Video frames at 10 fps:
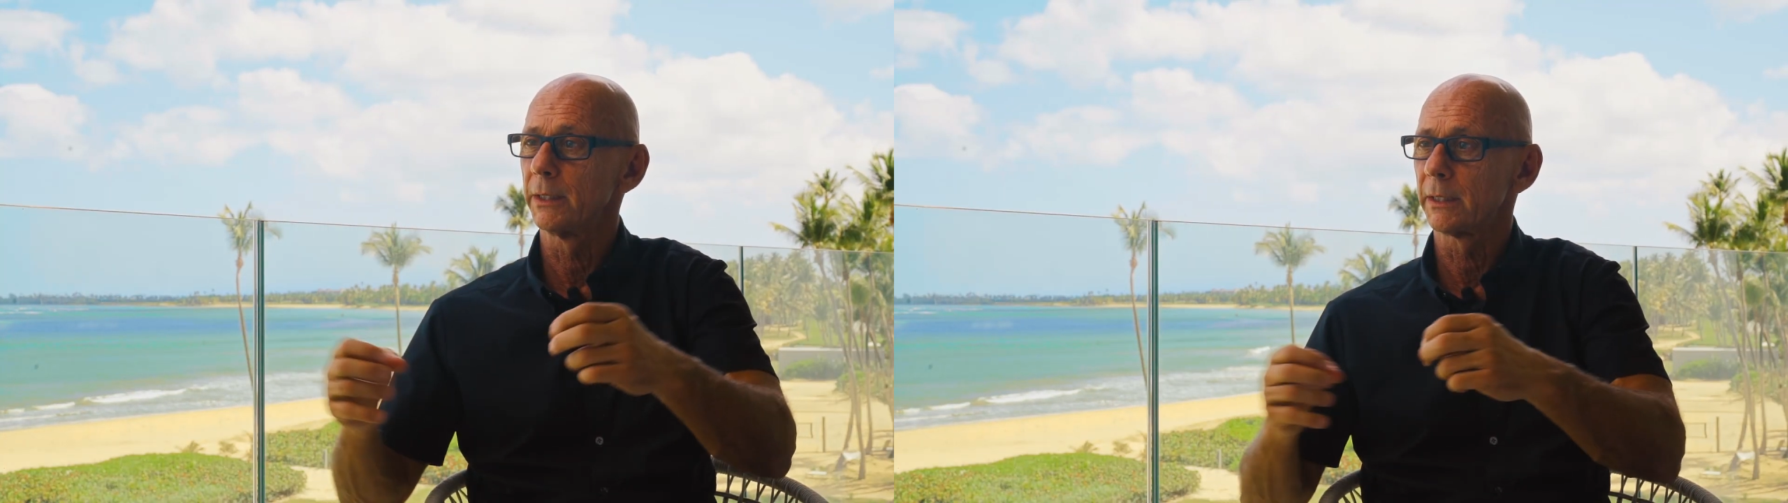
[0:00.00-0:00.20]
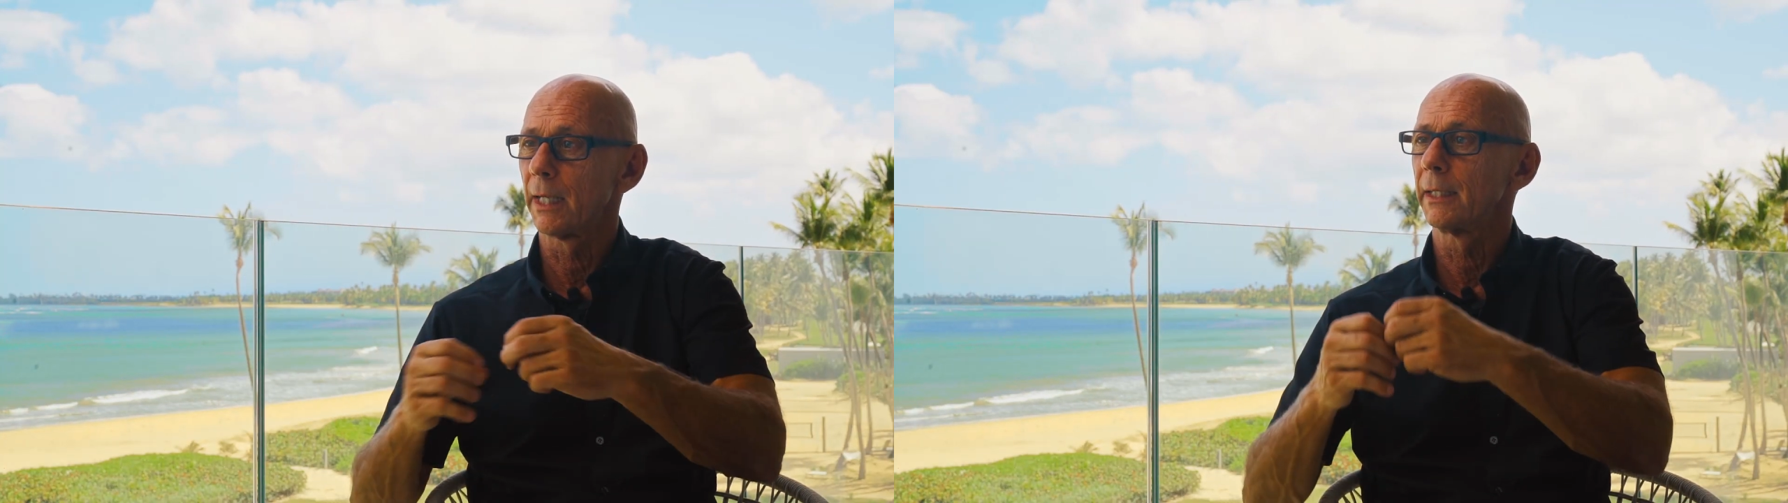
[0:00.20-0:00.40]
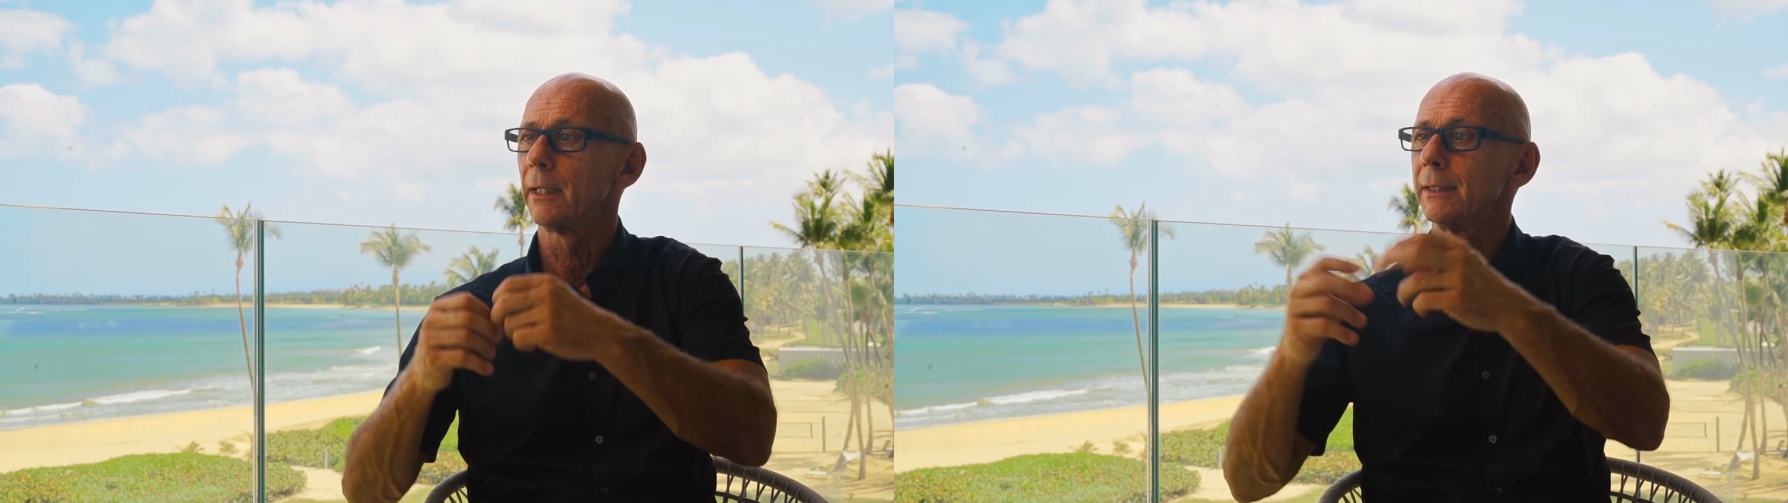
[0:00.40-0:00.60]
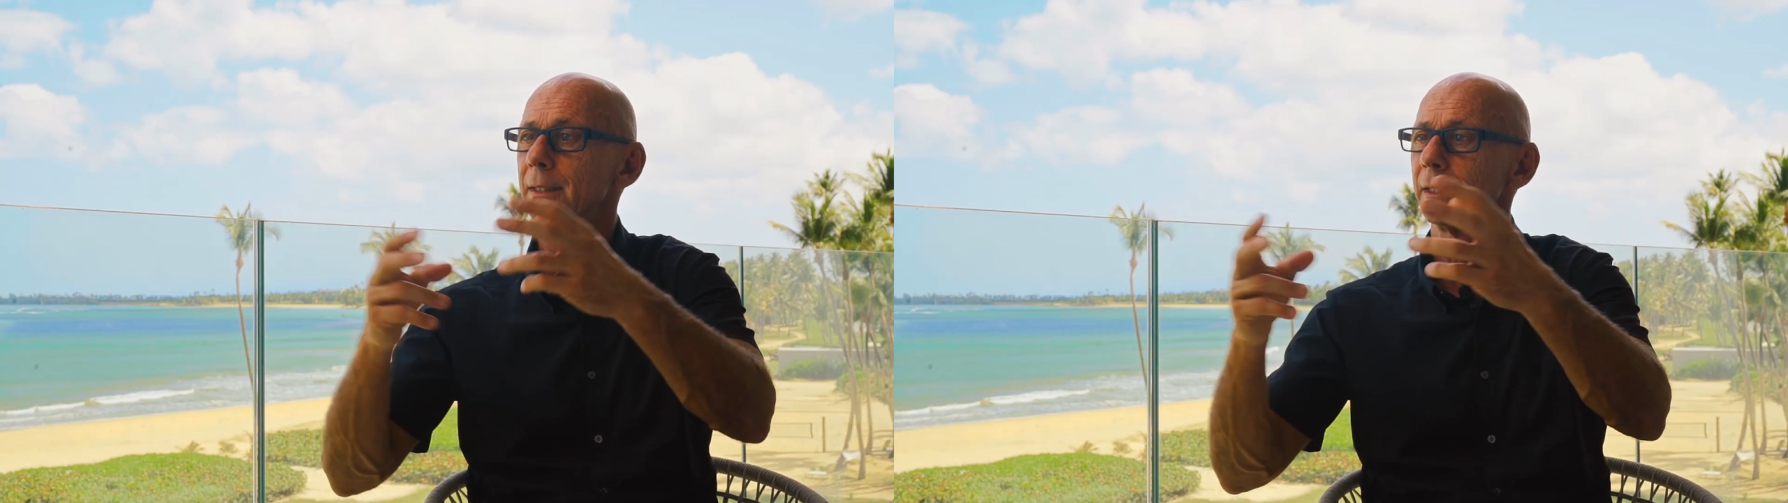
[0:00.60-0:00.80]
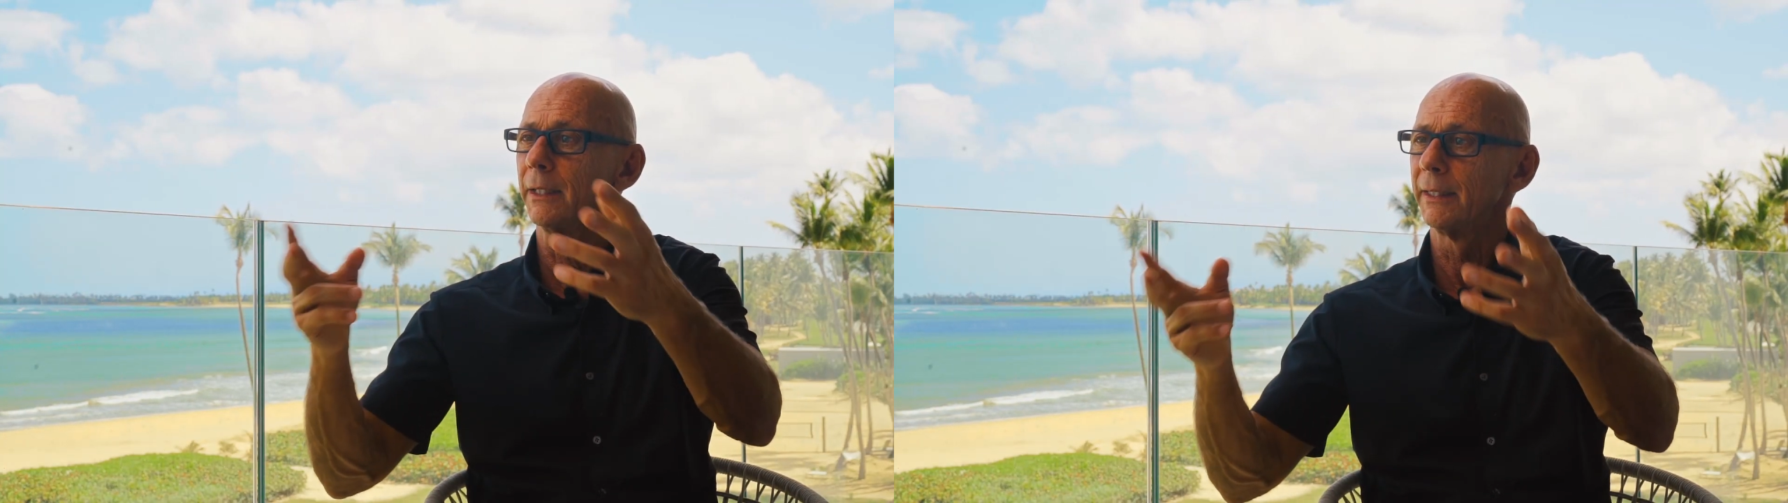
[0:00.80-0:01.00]
cytokines
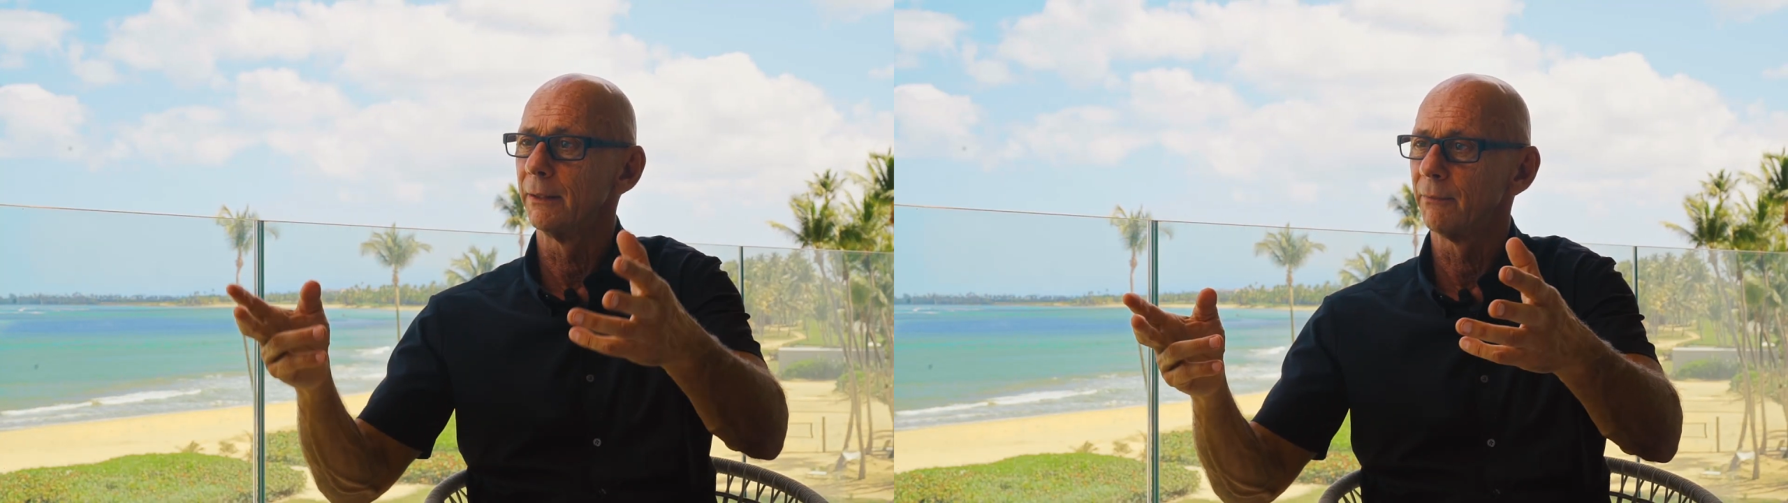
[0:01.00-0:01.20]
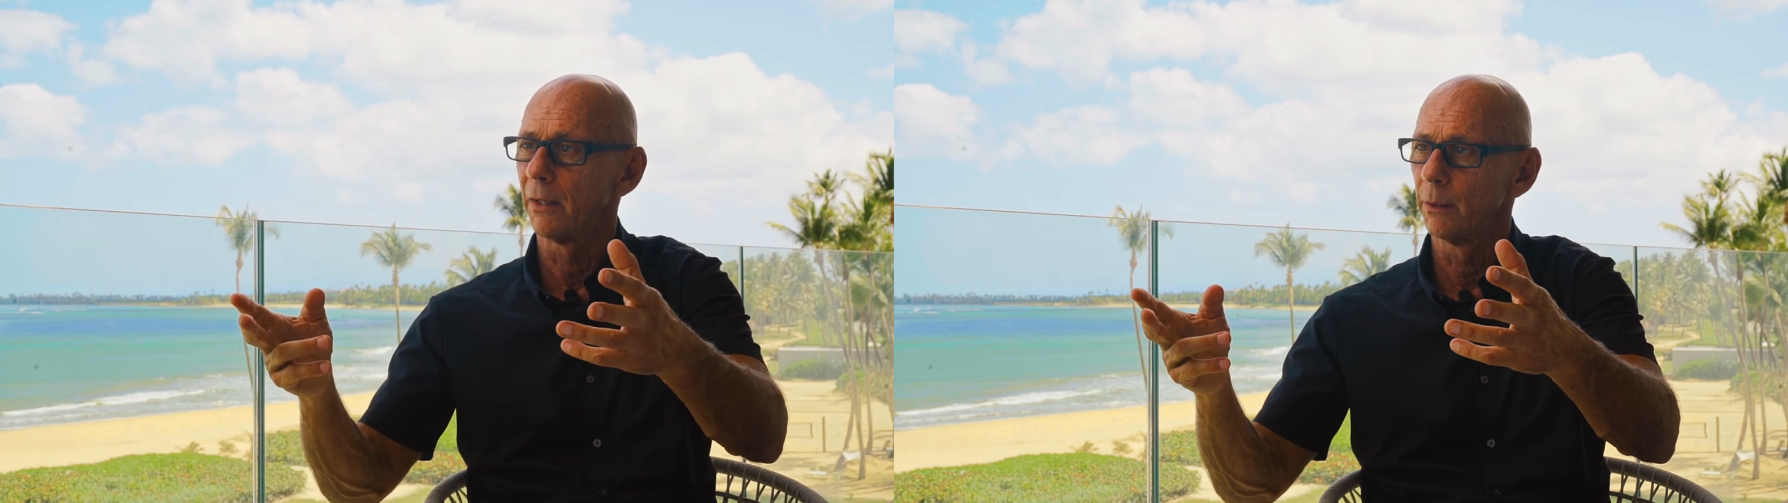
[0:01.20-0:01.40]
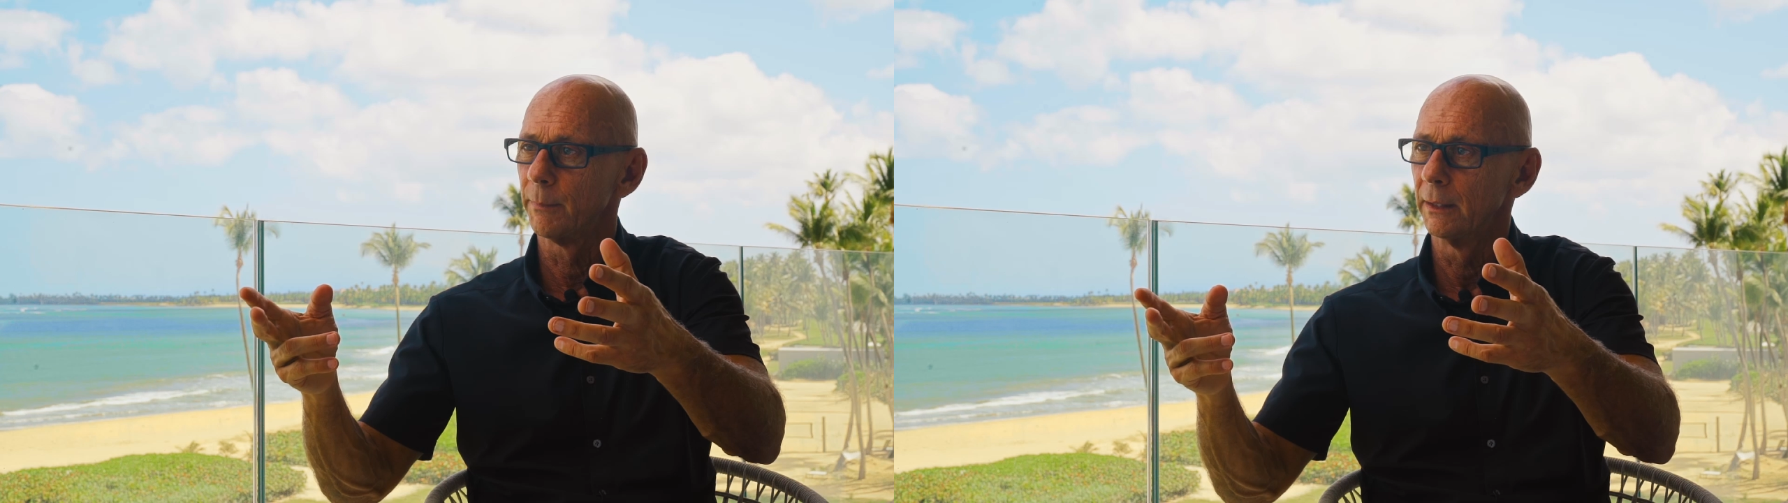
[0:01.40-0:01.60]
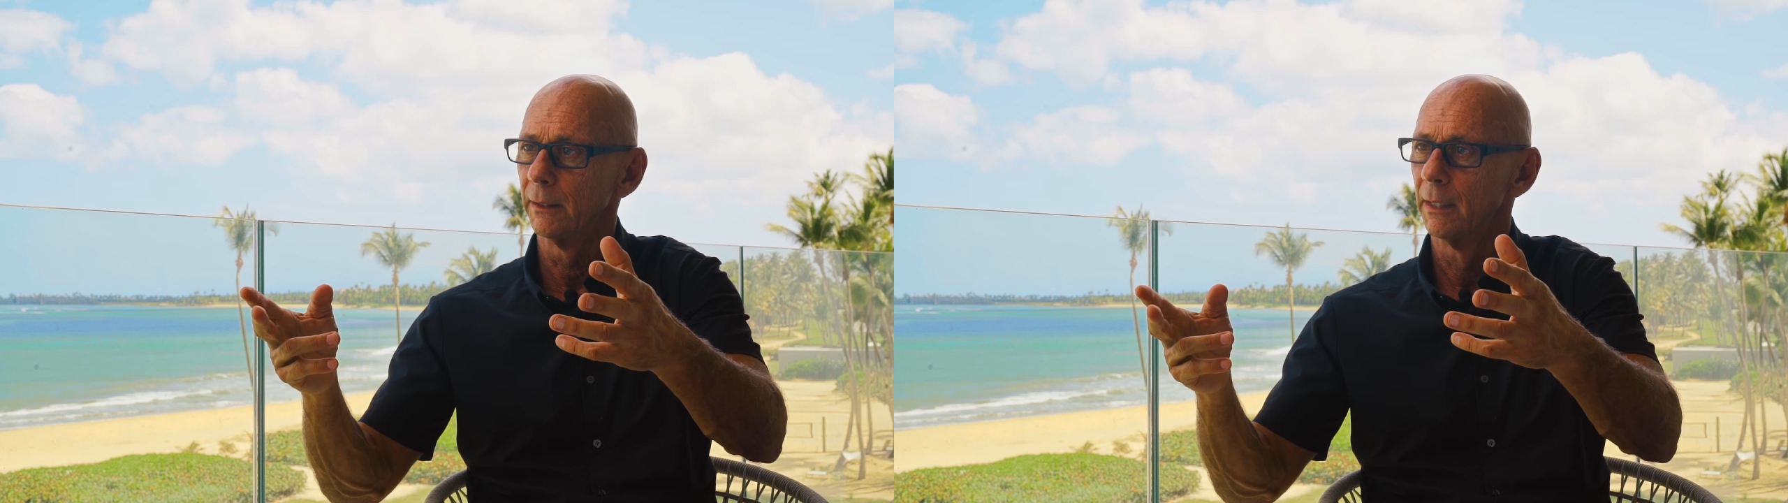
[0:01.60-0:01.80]
into the environment,